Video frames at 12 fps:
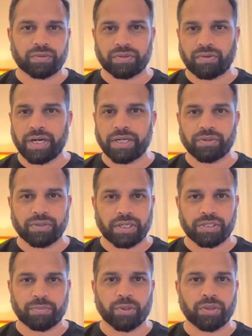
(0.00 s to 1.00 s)
trying to touch
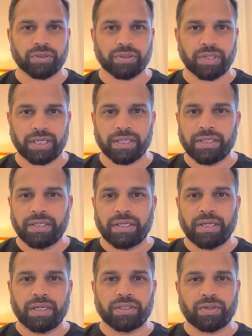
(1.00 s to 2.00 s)
upon today
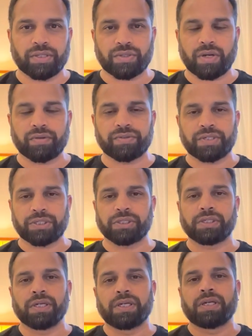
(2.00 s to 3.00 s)
in today's conversation.
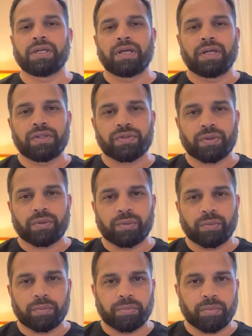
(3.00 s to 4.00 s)

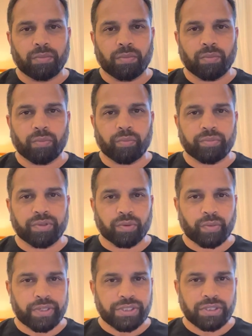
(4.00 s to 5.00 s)
So the
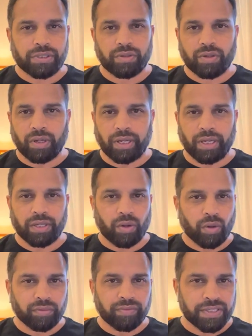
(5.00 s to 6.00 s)
question
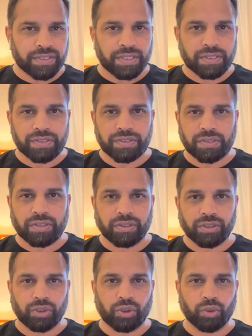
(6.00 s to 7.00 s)
always is,
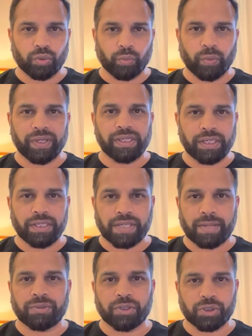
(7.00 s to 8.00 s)
do we need
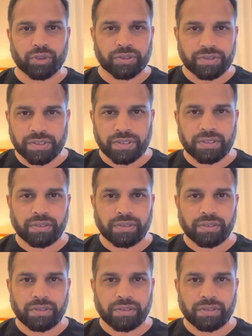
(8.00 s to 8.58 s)
cyber insurance?